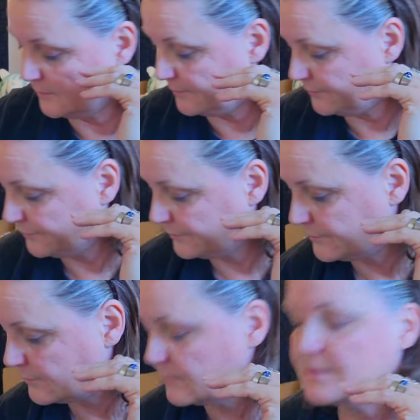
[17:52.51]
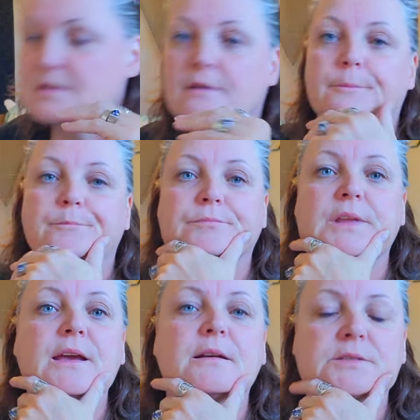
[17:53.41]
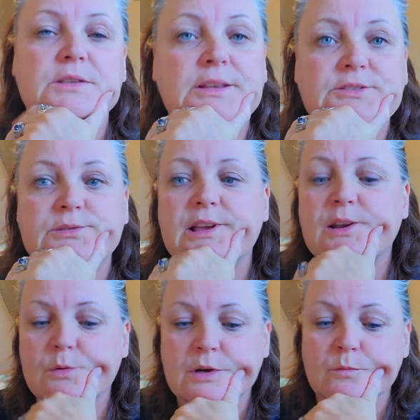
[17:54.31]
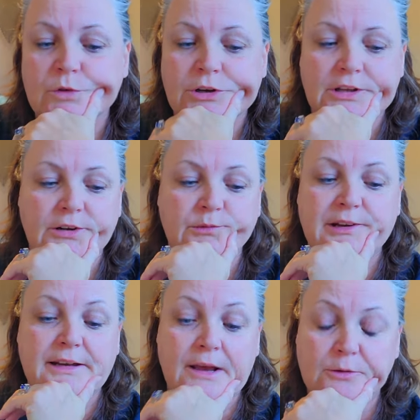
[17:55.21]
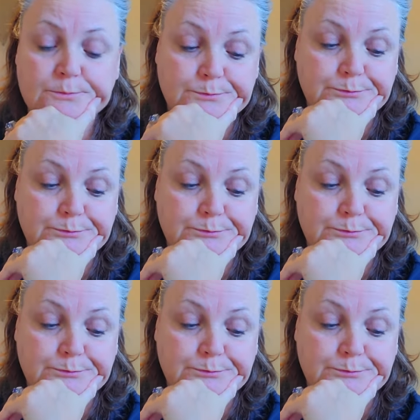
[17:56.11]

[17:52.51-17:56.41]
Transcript: know. So, yeah, so that's kind of what I'm working on right now.